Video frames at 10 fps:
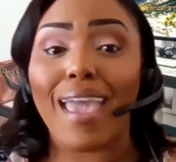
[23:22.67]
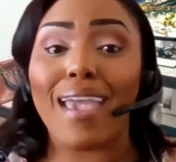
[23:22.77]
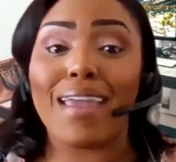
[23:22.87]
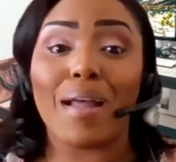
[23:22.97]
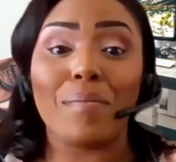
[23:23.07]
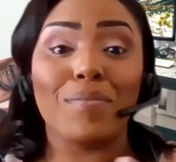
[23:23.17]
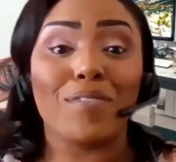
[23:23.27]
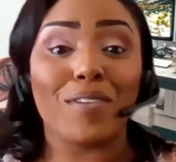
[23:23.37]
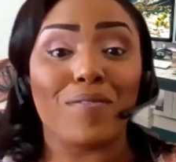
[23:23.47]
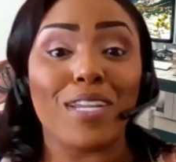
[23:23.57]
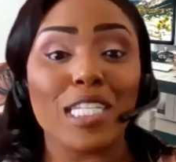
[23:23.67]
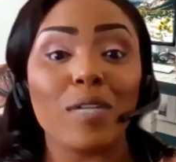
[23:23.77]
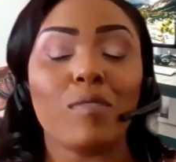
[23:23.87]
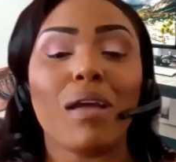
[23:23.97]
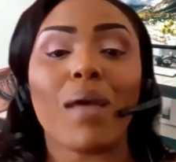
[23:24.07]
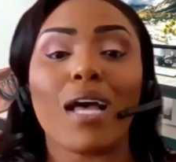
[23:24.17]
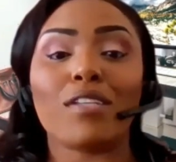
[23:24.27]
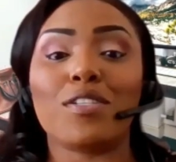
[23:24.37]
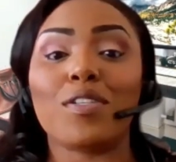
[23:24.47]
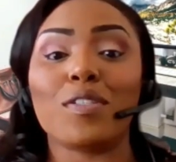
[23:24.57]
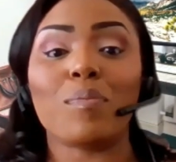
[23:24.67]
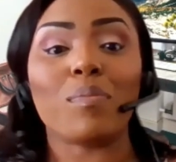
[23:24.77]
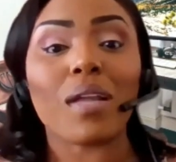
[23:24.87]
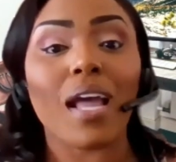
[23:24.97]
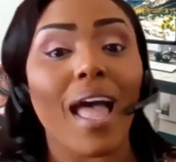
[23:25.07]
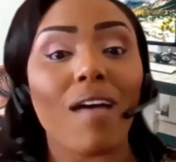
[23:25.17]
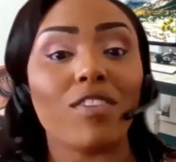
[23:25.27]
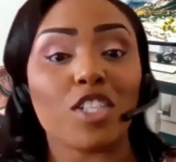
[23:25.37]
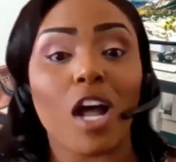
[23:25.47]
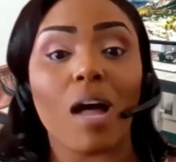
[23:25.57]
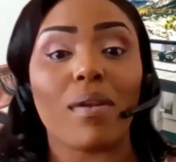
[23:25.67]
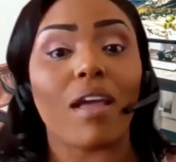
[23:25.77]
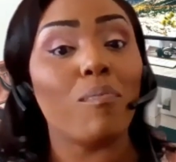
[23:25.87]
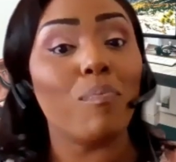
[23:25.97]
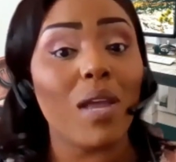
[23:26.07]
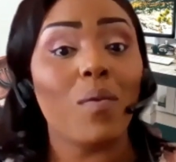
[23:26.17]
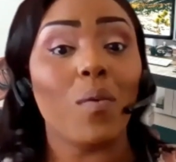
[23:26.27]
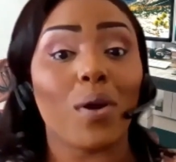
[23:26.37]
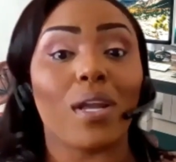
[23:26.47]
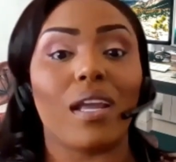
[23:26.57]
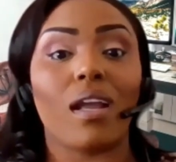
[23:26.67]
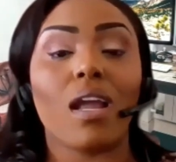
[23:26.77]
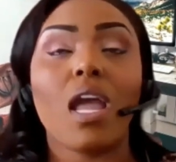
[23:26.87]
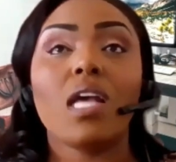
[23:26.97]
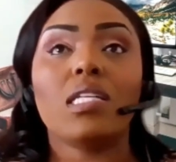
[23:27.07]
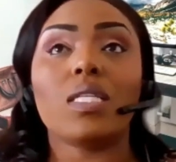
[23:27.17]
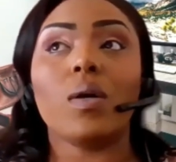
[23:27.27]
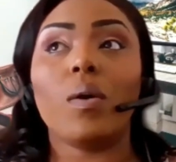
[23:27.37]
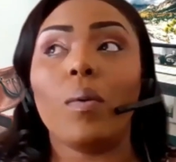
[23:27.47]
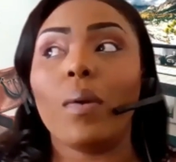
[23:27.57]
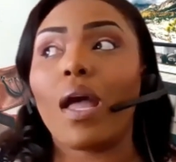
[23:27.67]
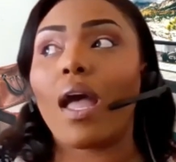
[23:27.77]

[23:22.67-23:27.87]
and I'm finishing with my master's, but I have a job and I've been working. So